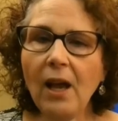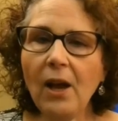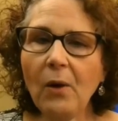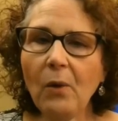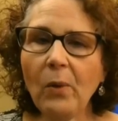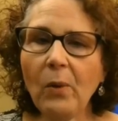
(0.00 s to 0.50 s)

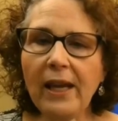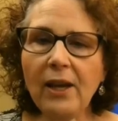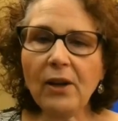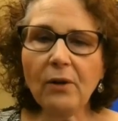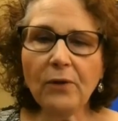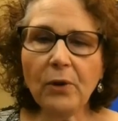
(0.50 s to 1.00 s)
We
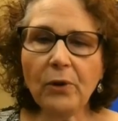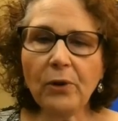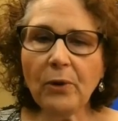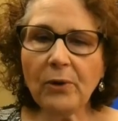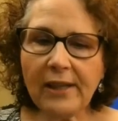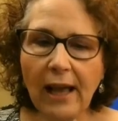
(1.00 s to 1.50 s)
interviewed
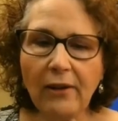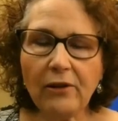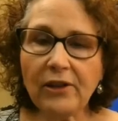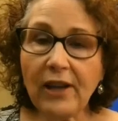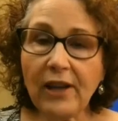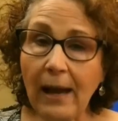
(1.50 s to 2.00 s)
those
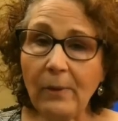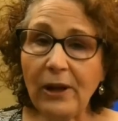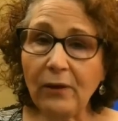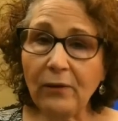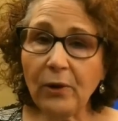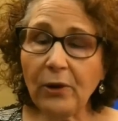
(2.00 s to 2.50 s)
sellers and we interviewed